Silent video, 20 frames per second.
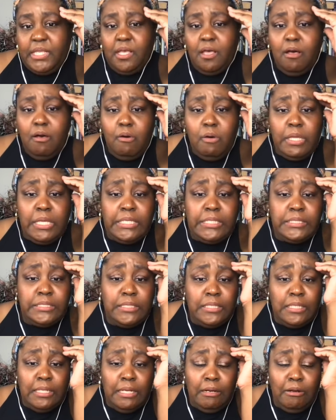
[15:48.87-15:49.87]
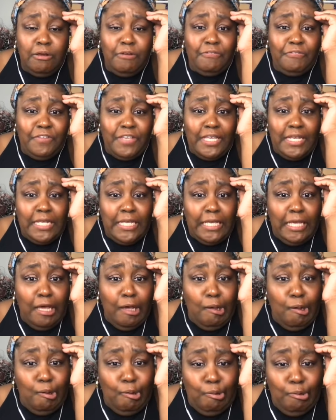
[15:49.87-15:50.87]
Oh, he sent her a
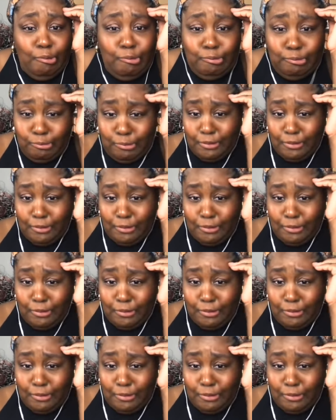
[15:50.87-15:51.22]
video.